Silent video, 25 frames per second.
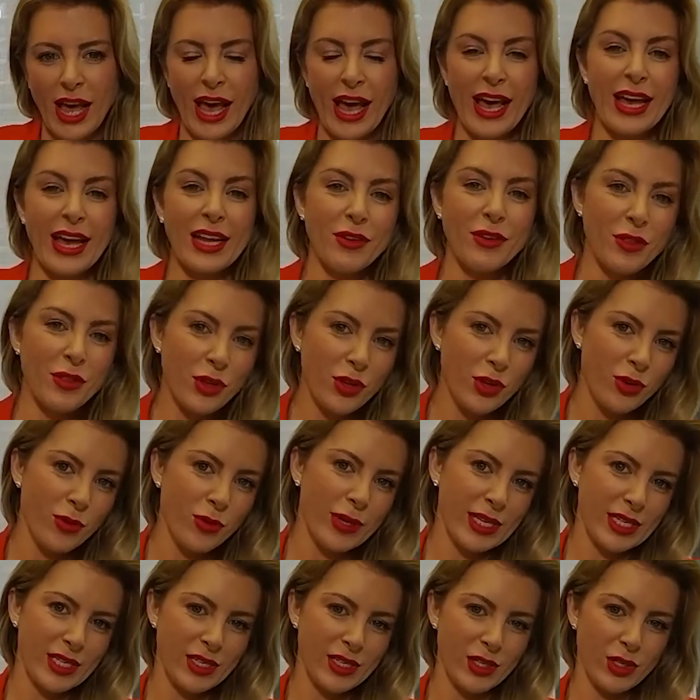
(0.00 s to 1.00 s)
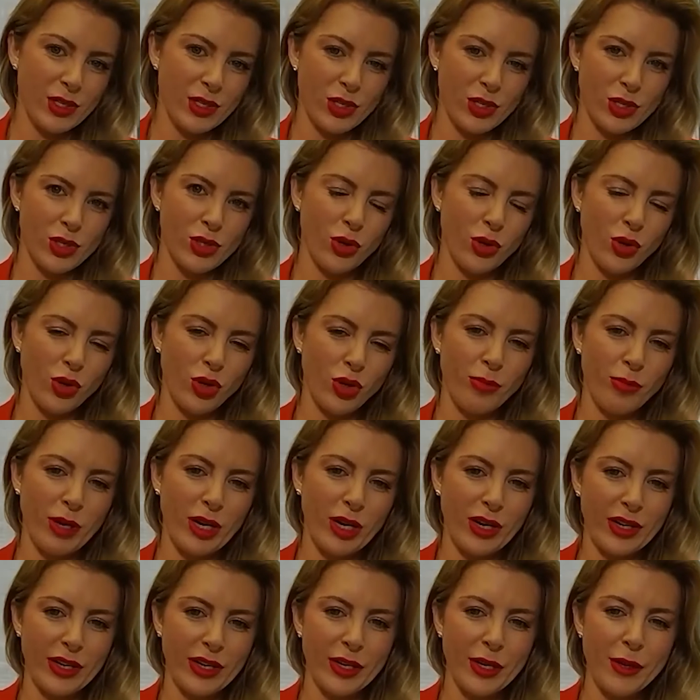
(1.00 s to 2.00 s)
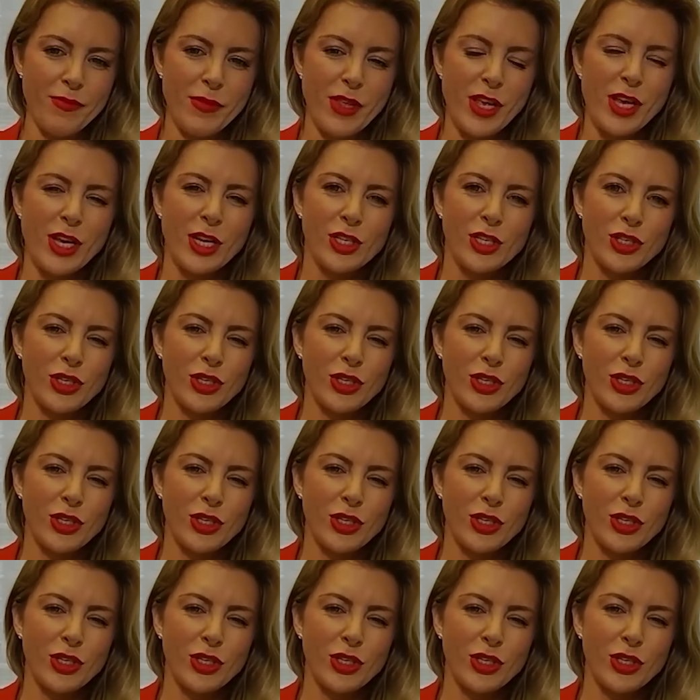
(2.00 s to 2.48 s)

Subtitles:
and the US stock market,